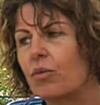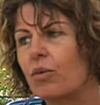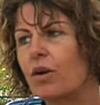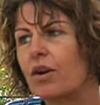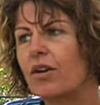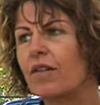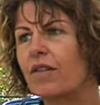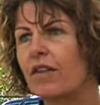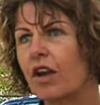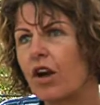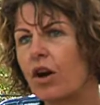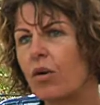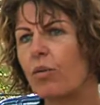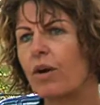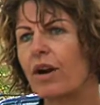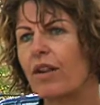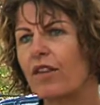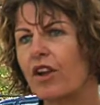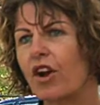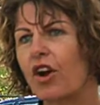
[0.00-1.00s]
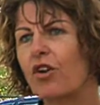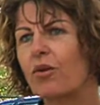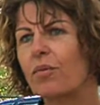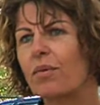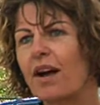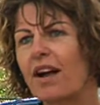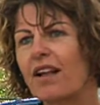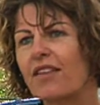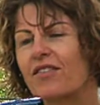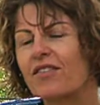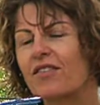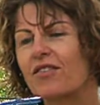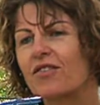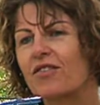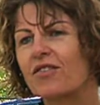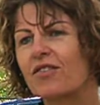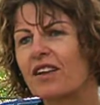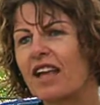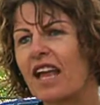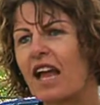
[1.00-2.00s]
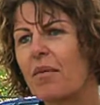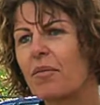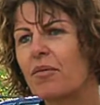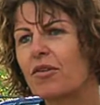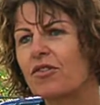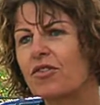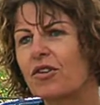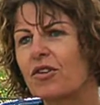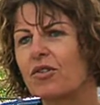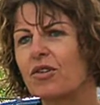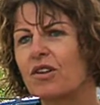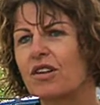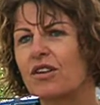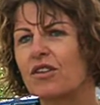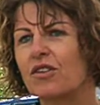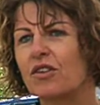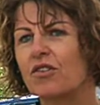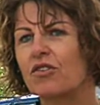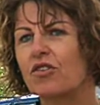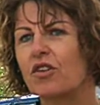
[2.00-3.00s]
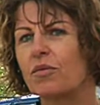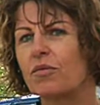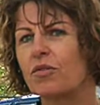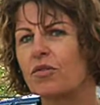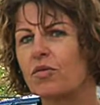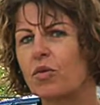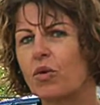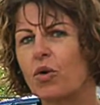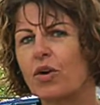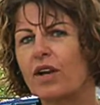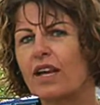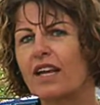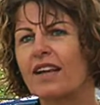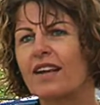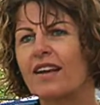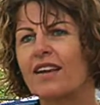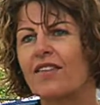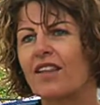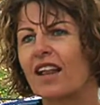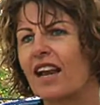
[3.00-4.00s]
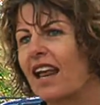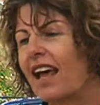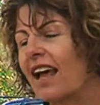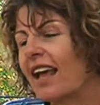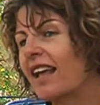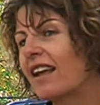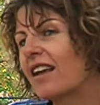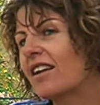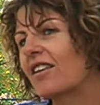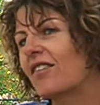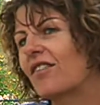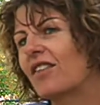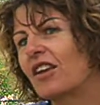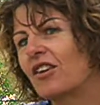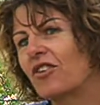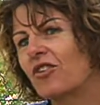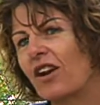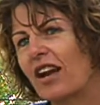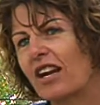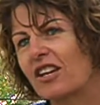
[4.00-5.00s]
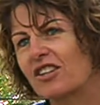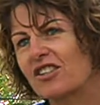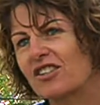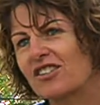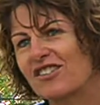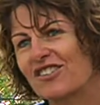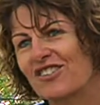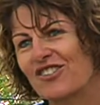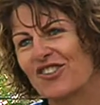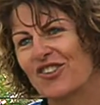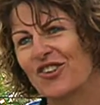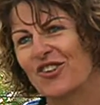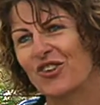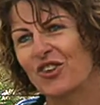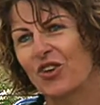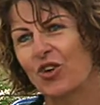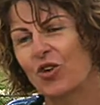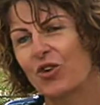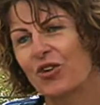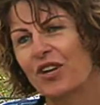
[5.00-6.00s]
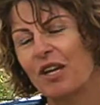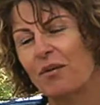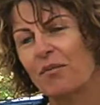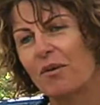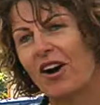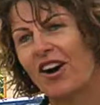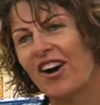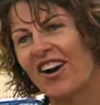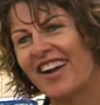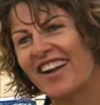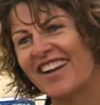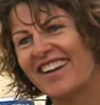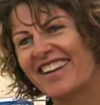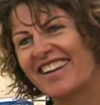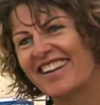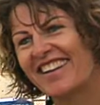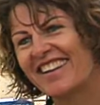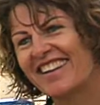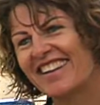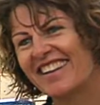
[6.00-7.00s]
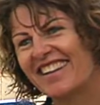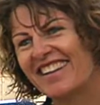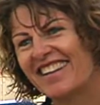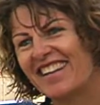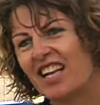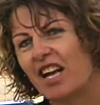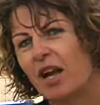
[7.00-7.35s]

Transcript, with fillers: we're in the, one of the older parts of Canberra, so in terms of walking and the lake and the attractions, it's all, all nearby. Yeah.